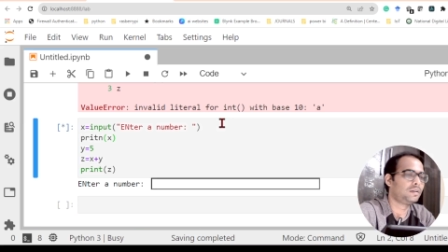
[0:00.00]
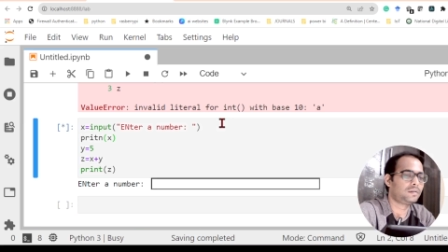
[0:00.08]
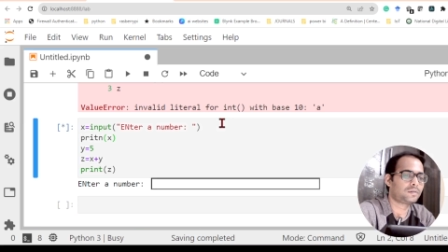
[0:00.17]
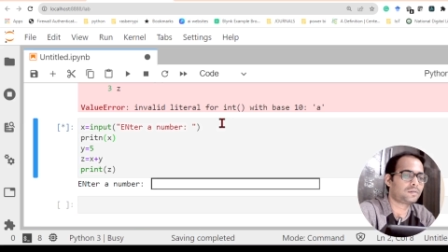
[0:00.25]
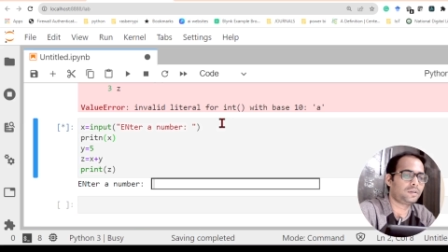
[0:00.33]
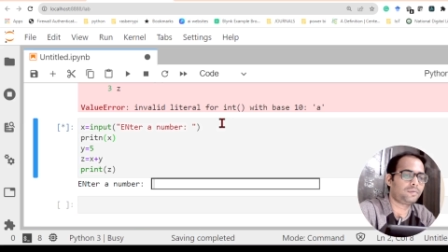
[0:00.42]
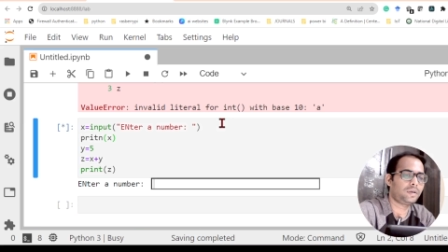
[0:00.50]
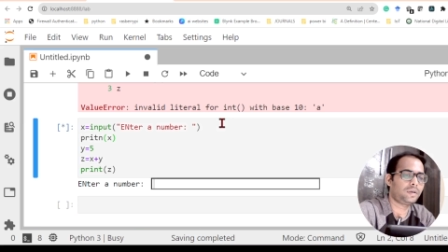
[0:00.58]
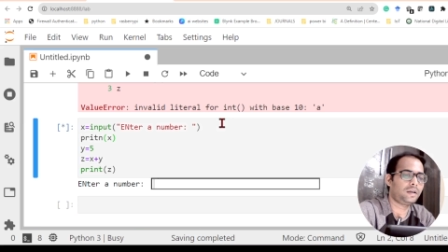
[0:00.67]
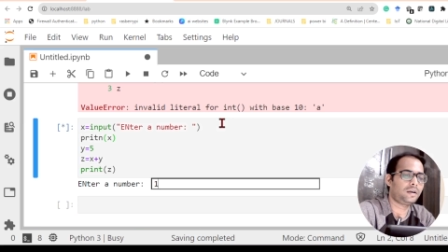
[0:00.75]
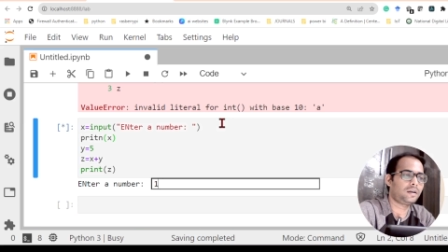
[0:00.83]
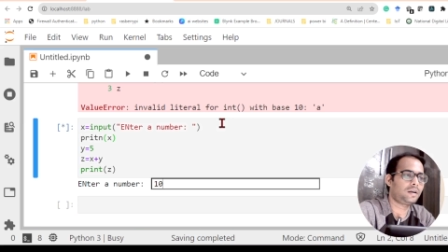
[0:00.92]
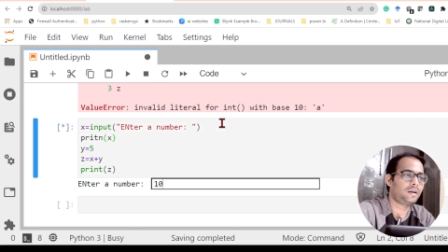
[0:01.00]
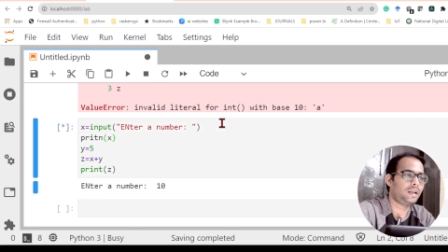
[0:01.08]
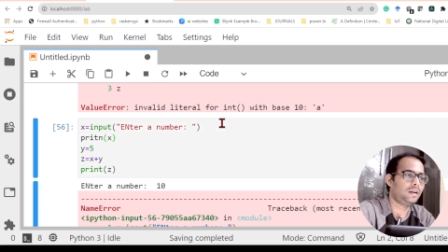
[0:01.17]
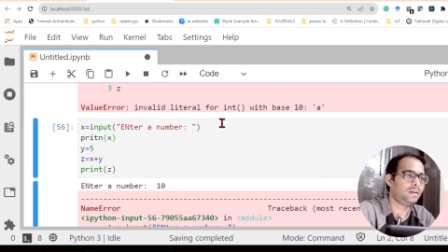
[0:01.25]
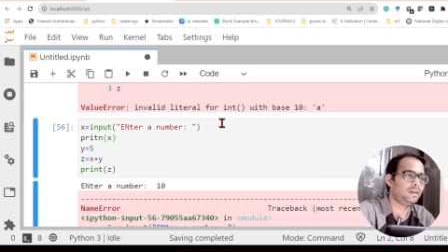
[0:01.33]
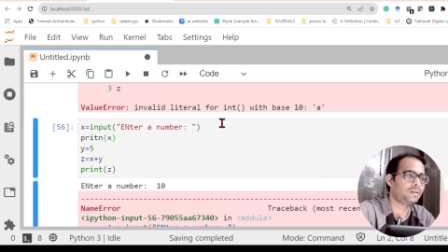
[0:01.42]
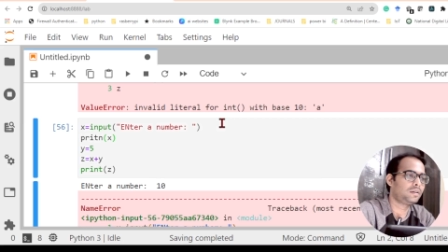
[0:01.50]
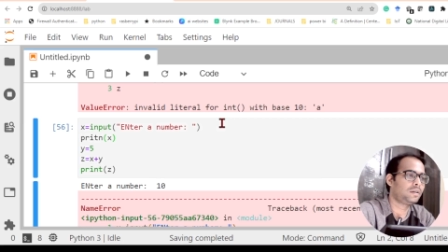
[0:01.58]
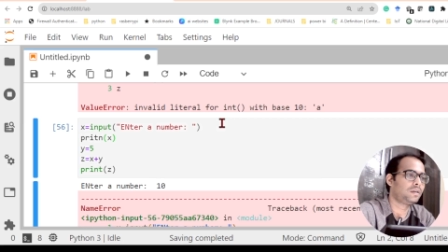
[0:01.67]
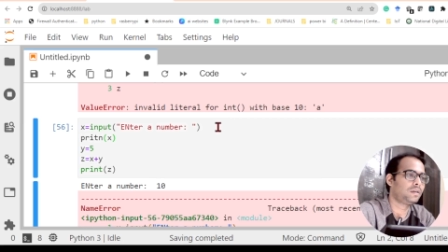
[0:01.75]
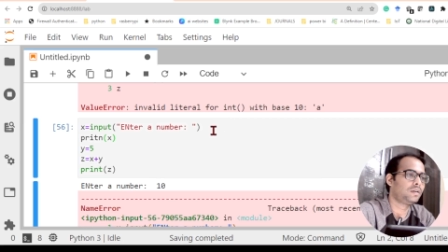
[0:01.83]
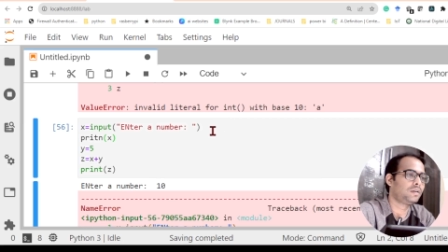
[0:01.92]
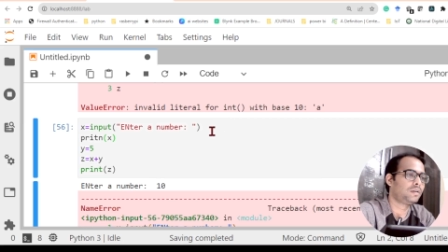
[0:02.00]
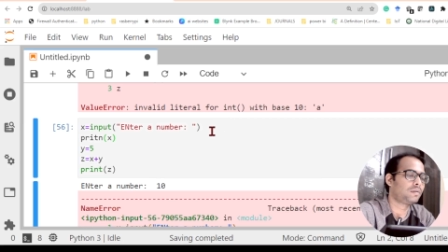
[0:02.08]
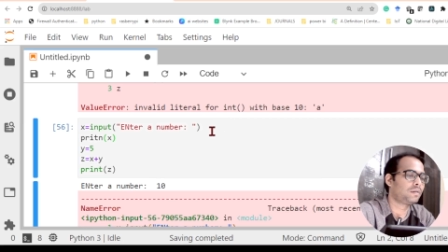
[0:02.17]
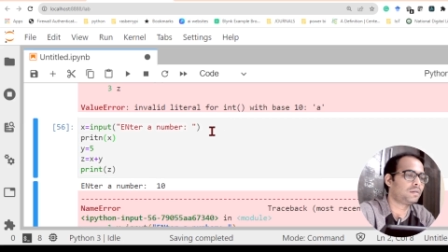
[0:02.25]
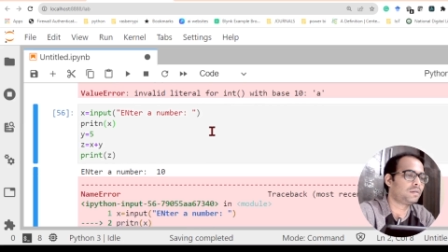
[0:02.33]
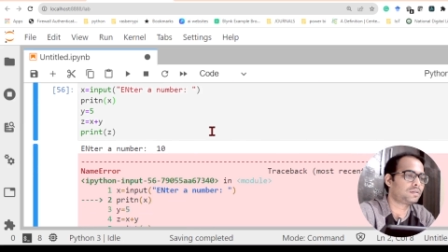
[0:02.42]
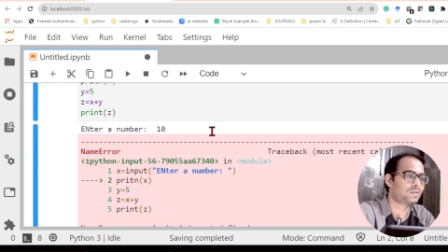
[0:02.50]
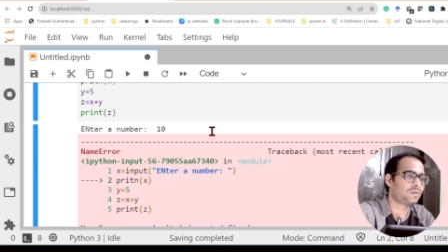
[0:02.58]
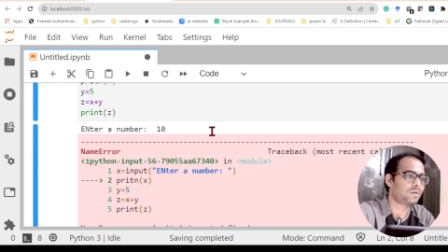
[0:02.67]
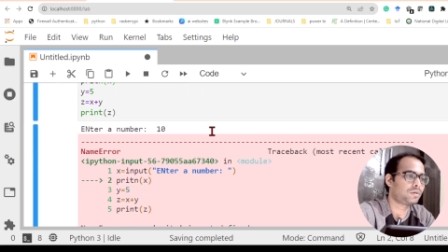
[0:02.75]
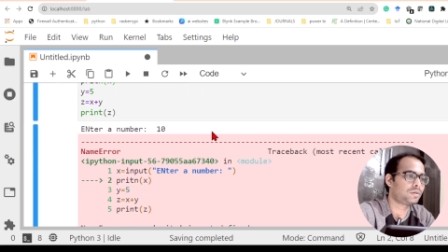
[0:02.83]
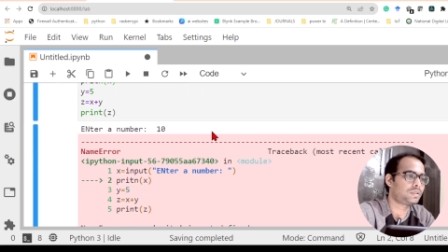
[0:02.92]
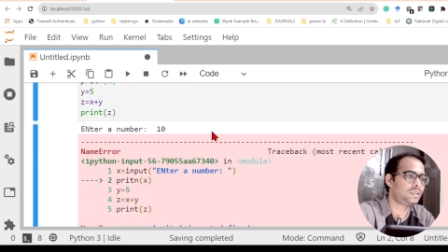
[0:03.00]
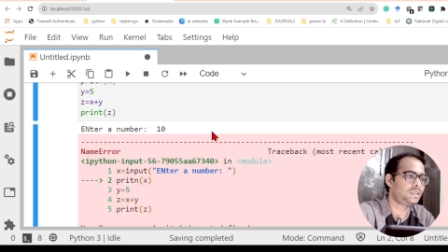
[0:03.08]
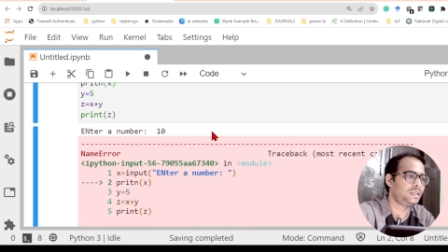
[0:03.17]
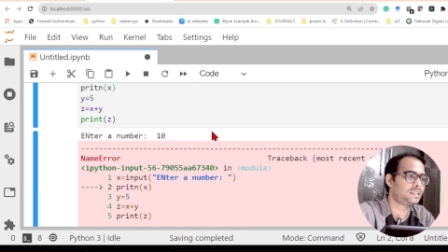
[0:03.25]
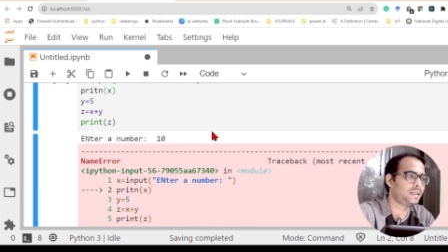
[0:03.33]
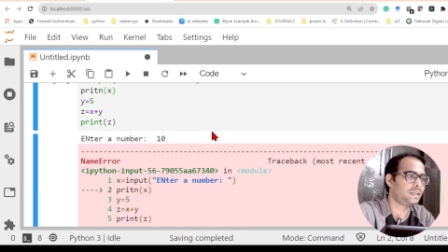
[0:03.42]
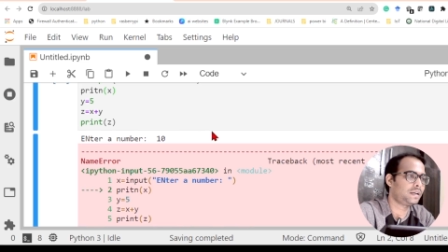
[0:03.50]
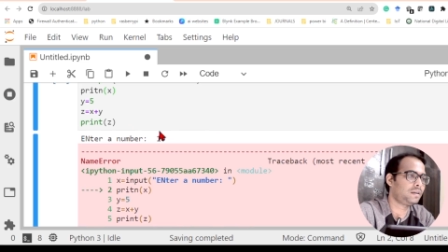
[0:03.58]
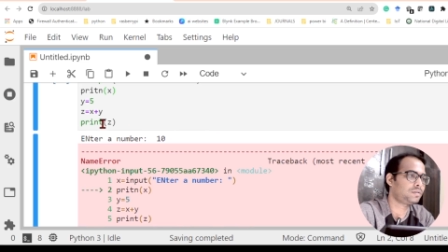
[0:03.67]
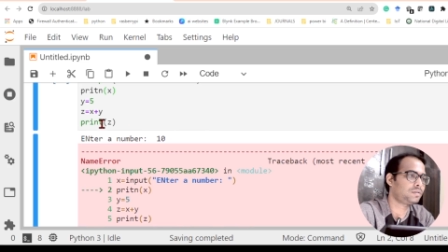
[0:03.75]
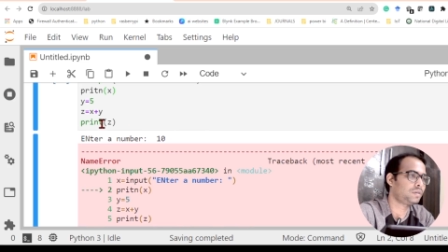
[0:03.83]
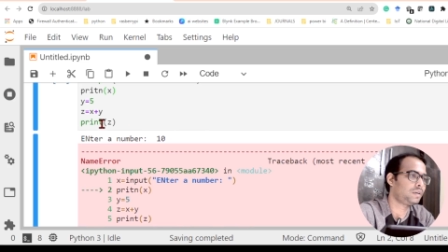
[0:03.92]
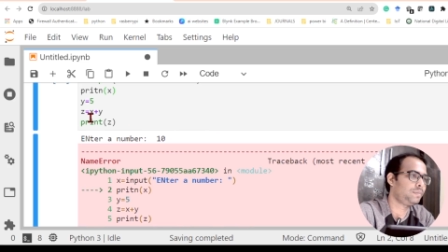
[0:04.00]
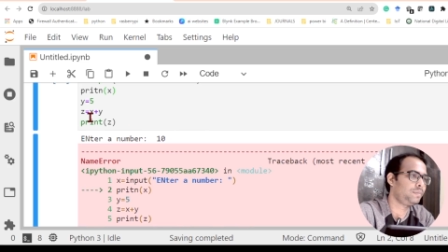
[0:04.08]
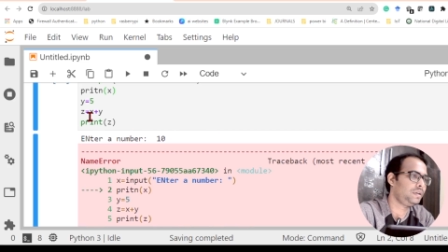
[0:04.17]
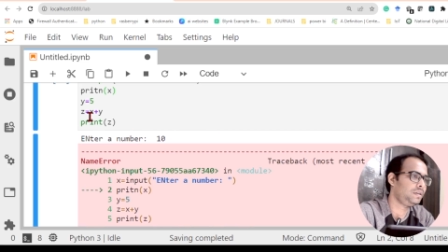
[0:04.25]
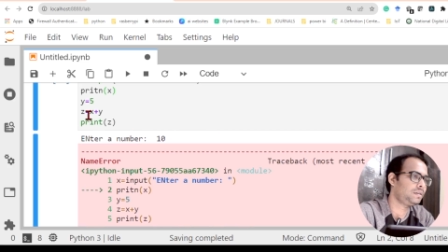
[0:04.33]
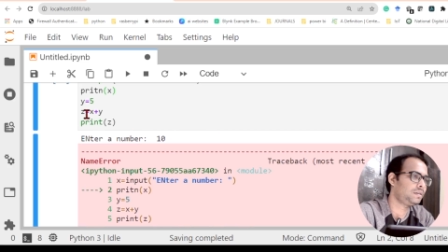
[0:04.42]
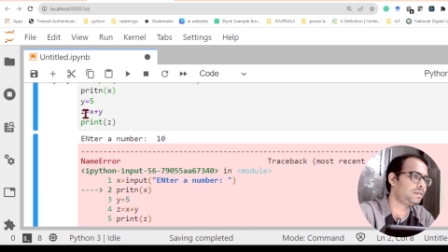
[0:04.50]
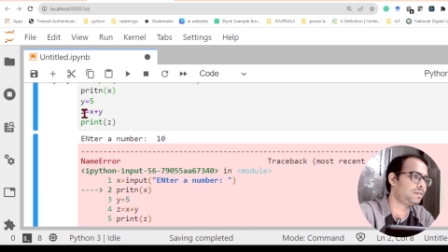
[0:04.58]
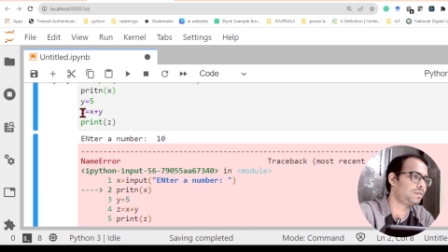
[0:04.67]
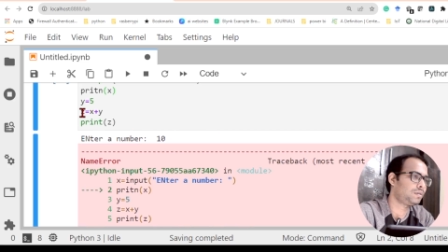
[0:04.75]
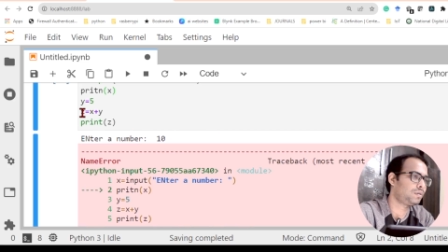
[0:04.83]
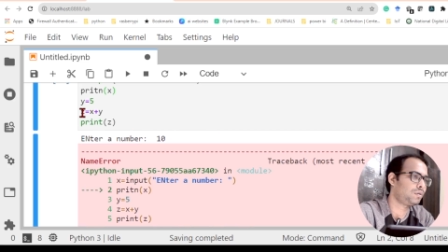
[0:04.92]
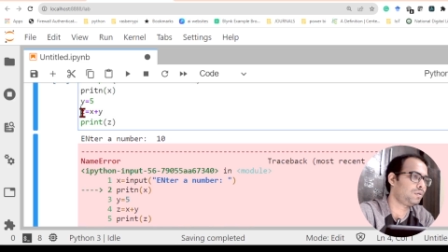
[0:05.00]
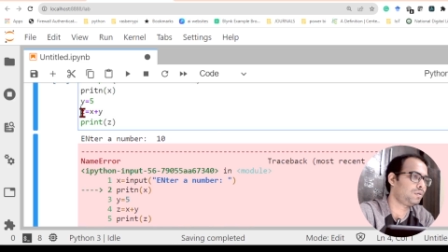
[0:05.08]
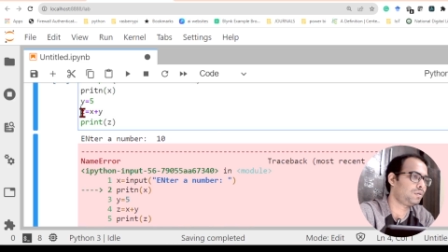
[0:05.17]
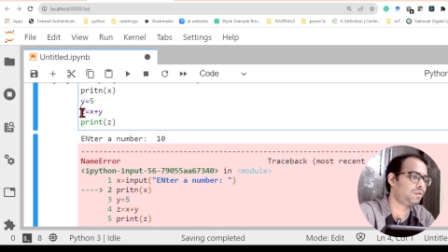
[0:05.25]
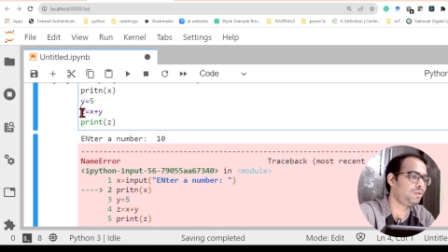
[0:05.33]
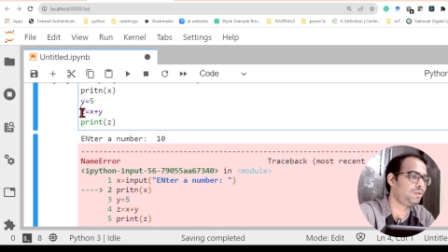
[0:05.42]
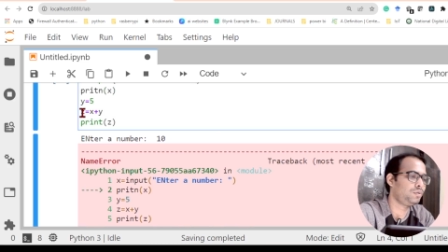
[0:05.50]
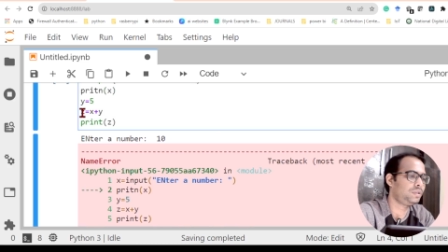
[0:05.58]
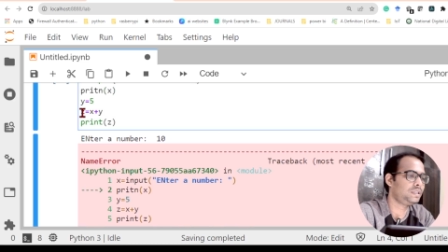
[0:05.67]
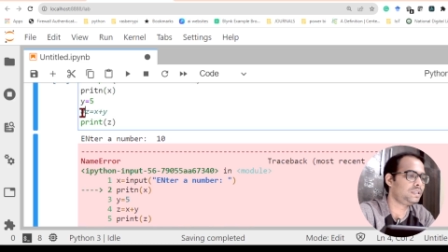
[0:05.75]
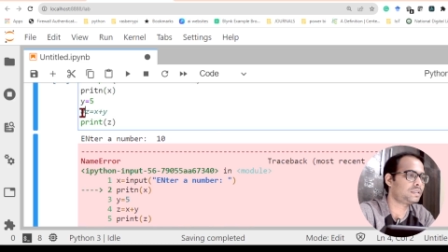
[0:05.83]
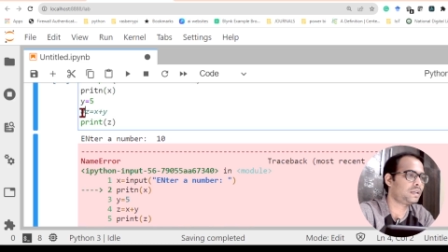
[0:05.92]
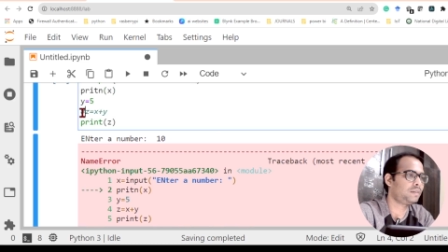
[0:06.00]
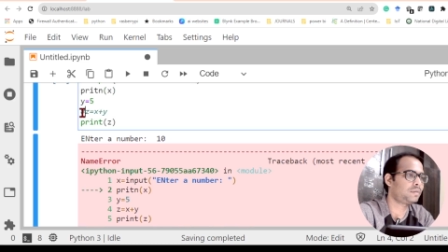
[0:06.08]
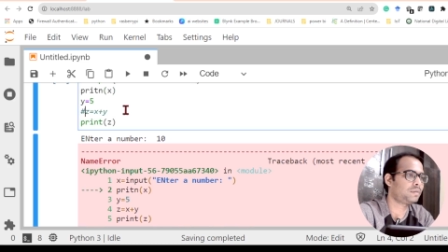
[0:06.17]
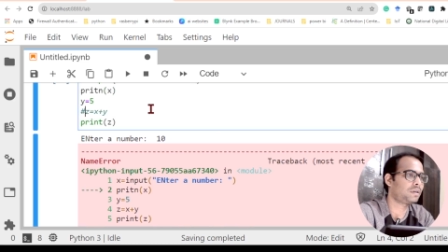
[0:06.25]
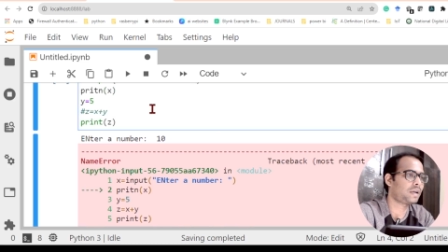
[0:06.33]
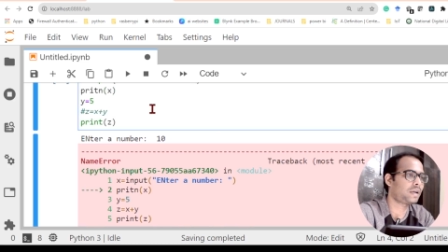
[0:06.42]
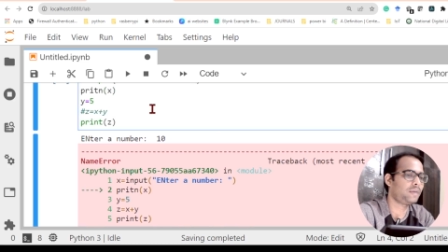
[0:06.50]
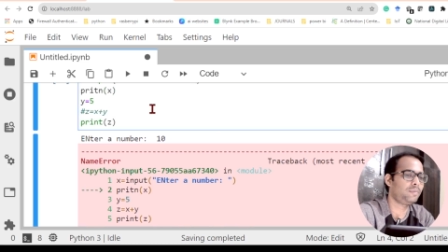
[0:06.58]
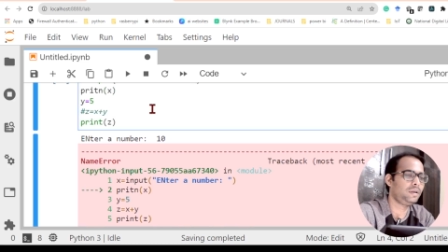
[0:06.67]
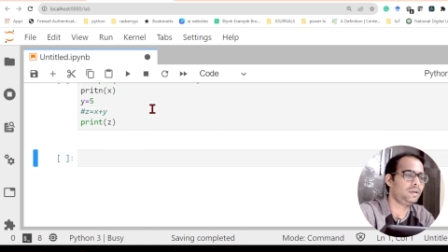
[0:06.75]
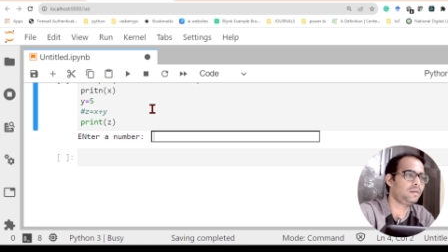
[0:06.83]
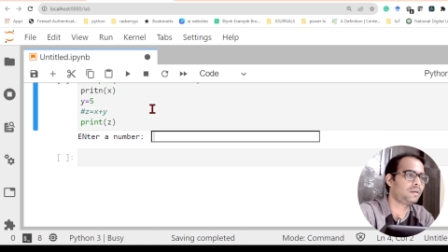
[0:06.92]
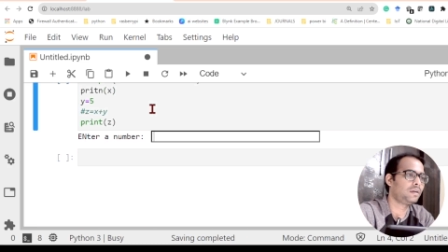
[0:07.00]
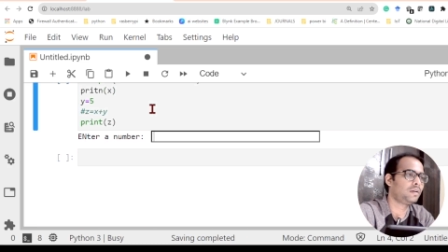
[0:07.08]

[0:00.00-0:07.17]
so if I enter 10, so still it's error. So let me don't do this line for the time being.